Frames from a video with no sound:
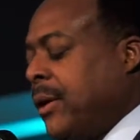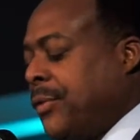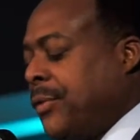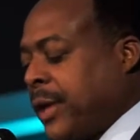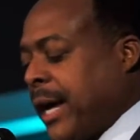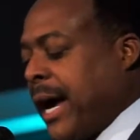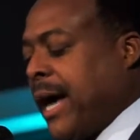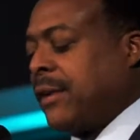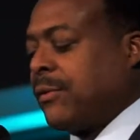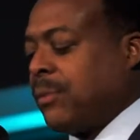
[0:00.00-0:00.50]

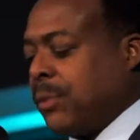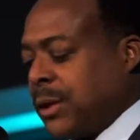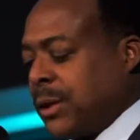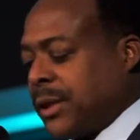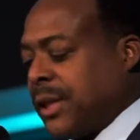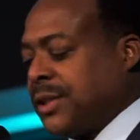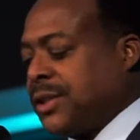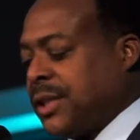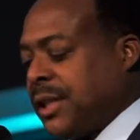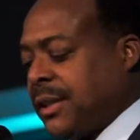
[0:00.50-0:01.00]
The kind of work
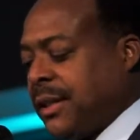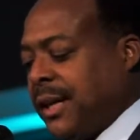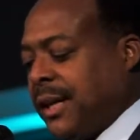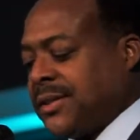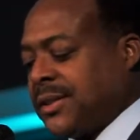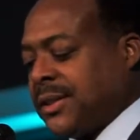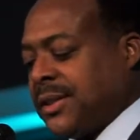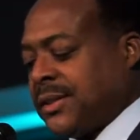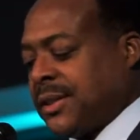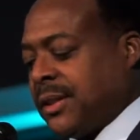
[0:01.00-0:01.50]
that she
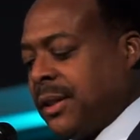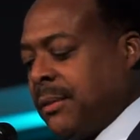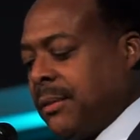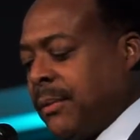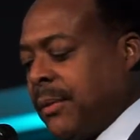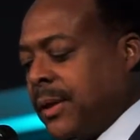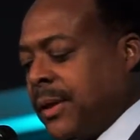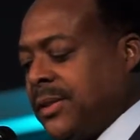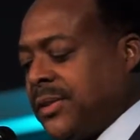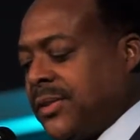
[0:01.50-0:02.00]
does is
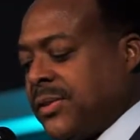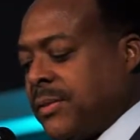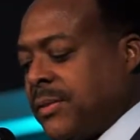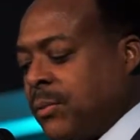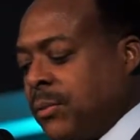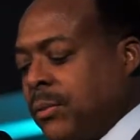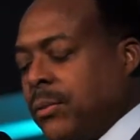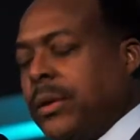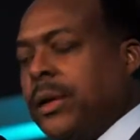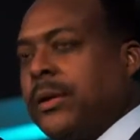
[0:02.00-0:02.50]

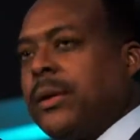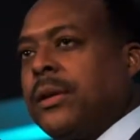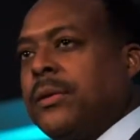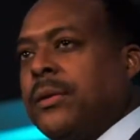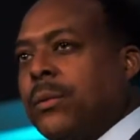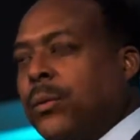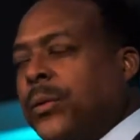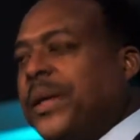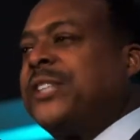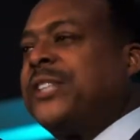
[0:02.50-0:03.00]

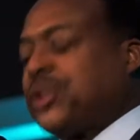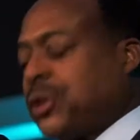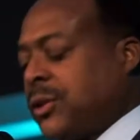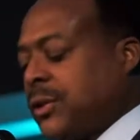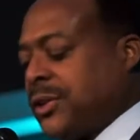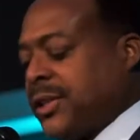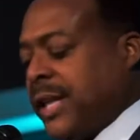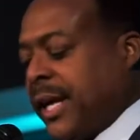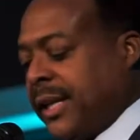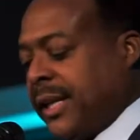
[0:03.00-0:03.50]
the
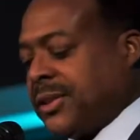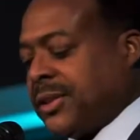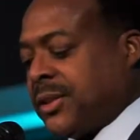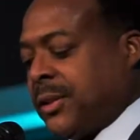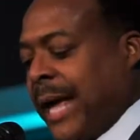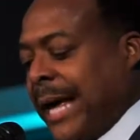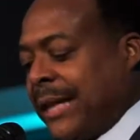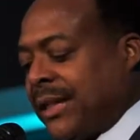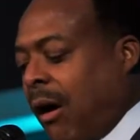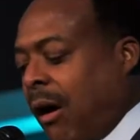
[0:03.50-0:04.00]
research that is
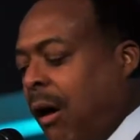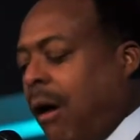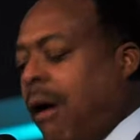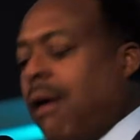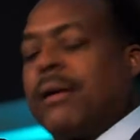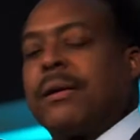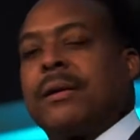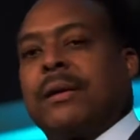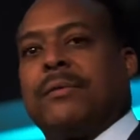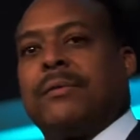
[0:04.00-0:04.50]
at the
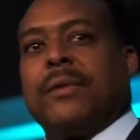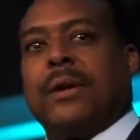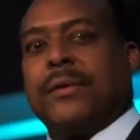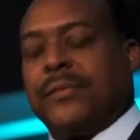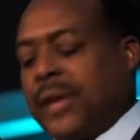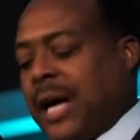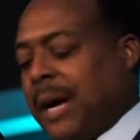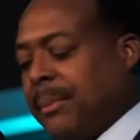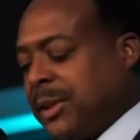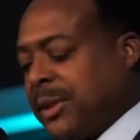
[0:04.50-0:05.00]
heart of
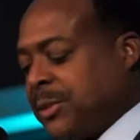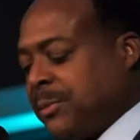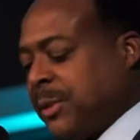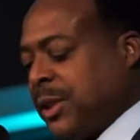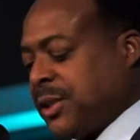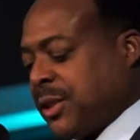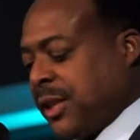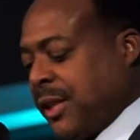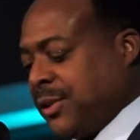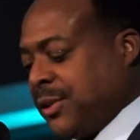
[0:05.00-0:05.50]
NAMI's
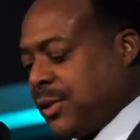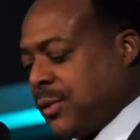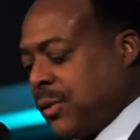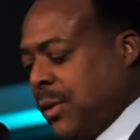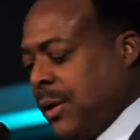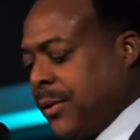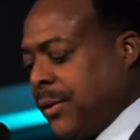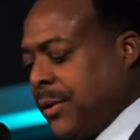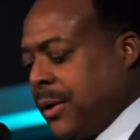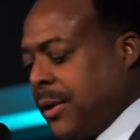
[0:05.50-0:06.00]
mission, as you
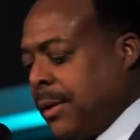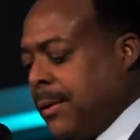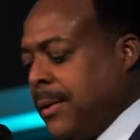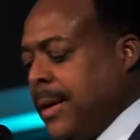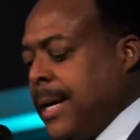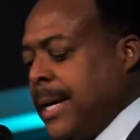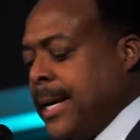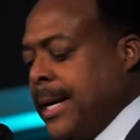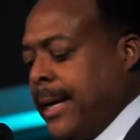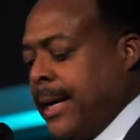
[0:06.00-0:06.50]
all know.
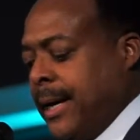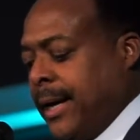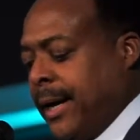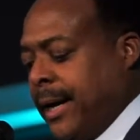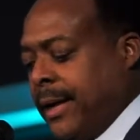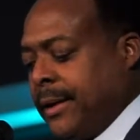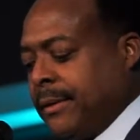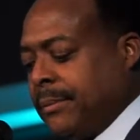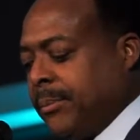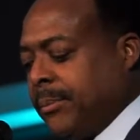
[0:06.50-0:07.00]

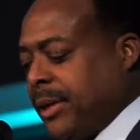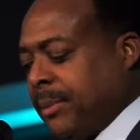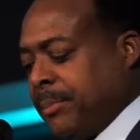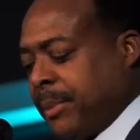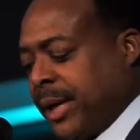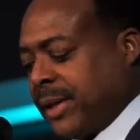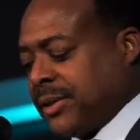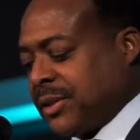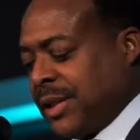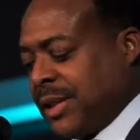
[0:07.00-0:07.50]

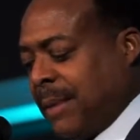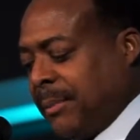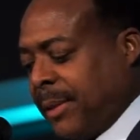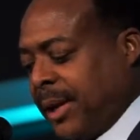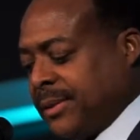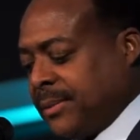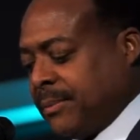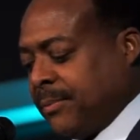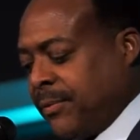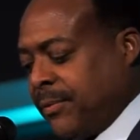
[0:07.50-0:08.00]
Because
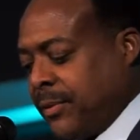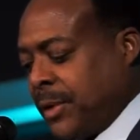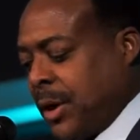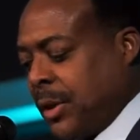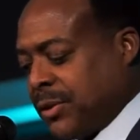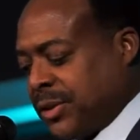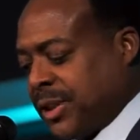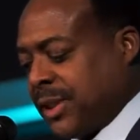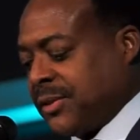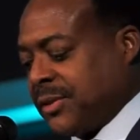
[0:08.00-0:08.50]
NAMI
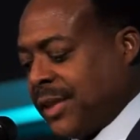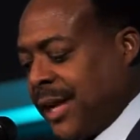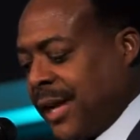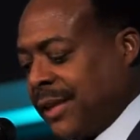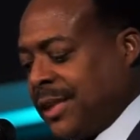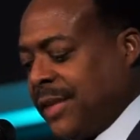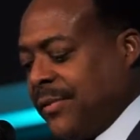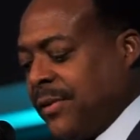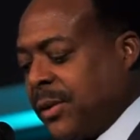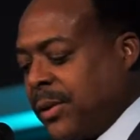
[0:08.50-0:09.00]
knows that
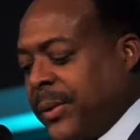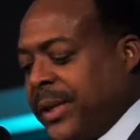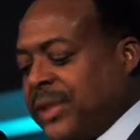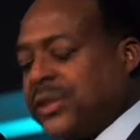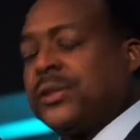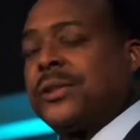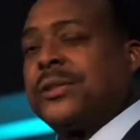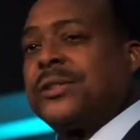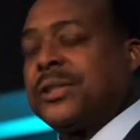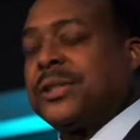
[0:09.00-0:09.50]
scientific
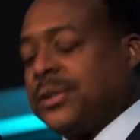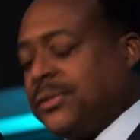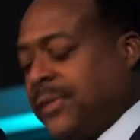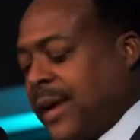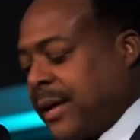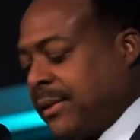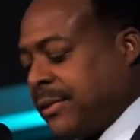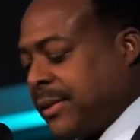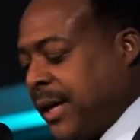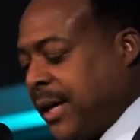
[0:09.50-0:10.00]
research is
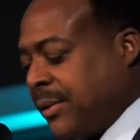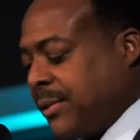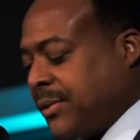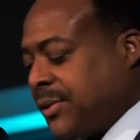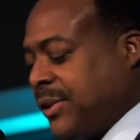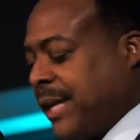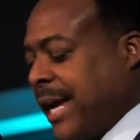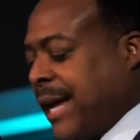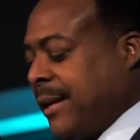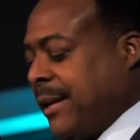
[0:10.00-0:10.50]
vital to
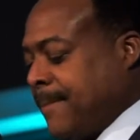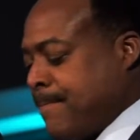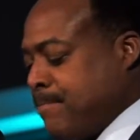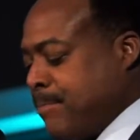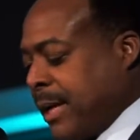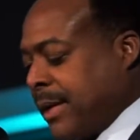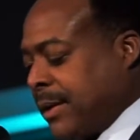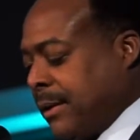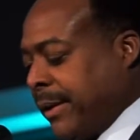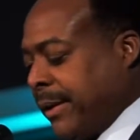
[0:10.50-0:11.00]
understanding
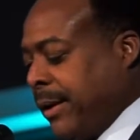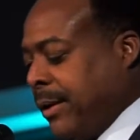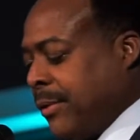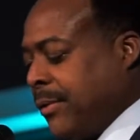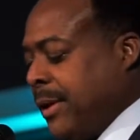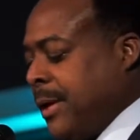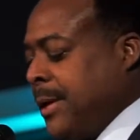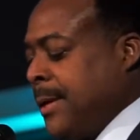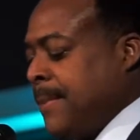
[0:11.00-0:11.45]
mental health,